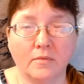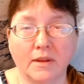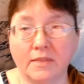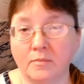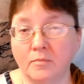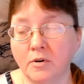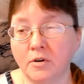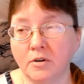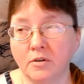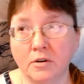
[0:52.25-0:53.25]
get the
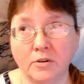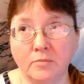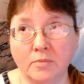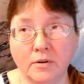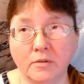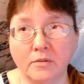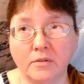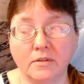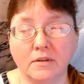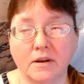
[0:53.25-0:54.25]
book, or do both.